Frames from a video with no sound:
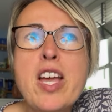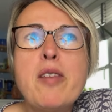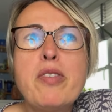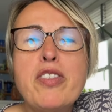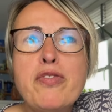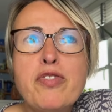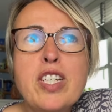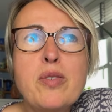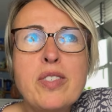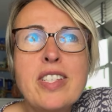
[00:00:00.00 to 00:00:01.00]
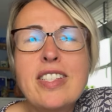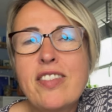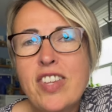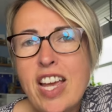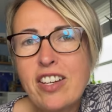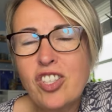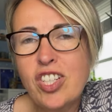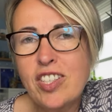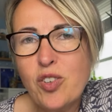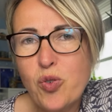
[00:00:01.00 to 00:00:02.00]
But the frequencies and the
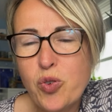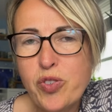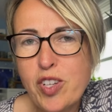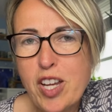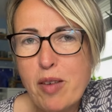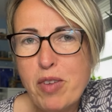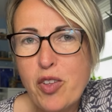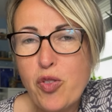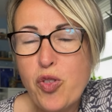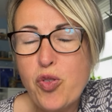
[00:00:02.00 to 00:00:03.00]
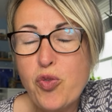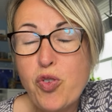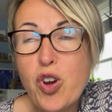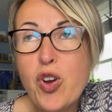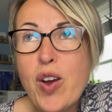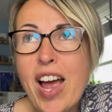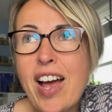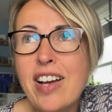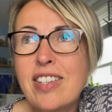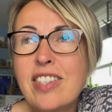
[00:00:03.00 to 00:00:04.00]
energies are also coming through
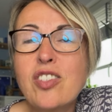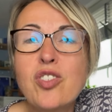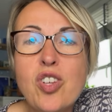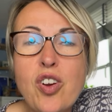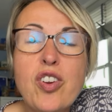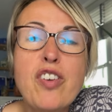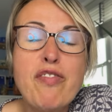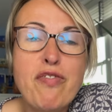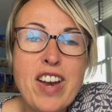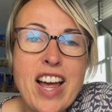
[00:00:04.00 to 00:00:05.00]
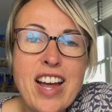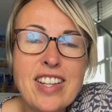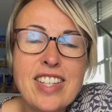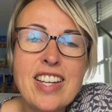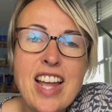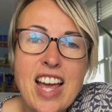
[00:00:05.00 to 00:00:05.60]
as solar flares and